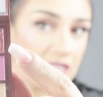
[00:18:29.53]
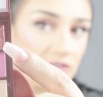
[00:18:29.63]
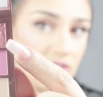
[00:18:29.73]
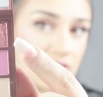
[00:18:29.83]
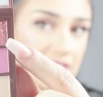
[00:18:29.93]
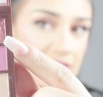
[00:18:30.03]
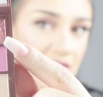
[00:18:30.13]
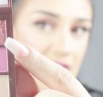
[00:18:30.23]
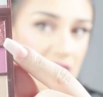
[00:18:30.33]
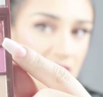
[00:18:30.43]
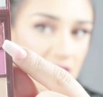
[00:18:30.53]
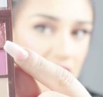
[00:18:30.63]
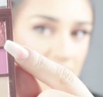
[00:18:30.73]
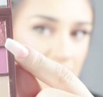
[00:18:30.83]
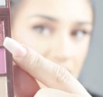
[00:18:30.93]
It looks like
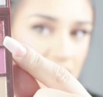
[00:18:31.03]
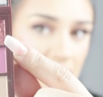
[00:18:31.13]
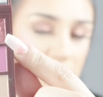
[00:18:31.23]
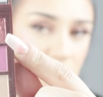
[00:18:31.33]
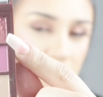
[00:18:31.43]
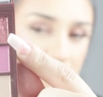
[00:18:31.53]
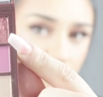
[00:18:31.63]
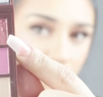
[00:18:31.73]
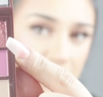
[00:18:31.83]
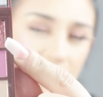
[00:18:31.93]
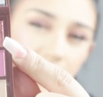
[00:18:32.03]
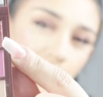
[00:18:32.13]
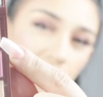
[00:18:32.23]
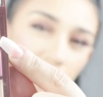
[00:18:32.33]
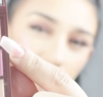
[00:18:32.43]
it's just breaking
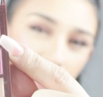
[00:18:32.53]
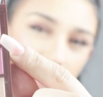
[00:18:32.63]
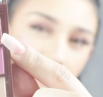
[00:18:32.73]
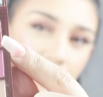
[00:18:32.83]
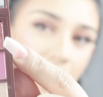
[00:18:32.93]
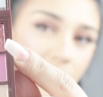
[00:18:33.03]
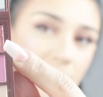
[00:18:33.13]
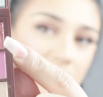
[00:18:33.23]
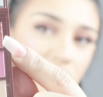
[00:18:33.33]
apart, and I'm not really